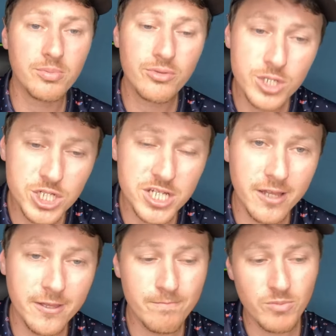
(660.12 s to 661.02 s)

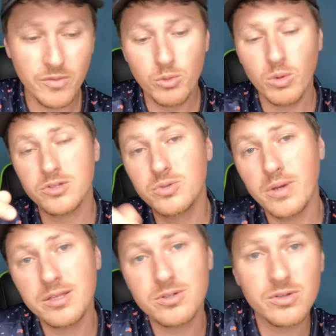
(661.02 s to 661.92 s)
appreciate it. If you want
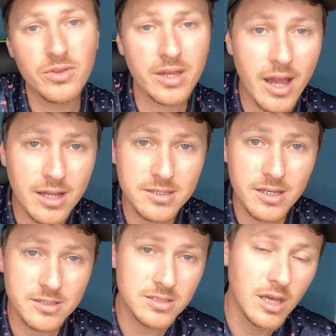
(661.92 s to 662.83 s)
to enter the
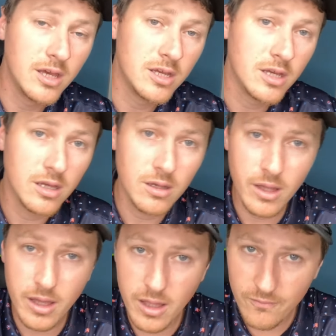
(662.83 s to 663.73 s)
contest,
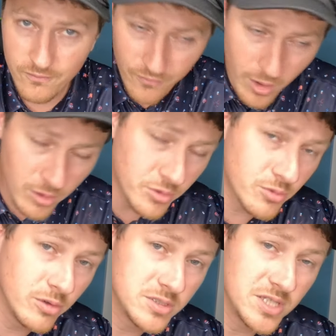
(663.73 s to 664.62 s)
follow the rules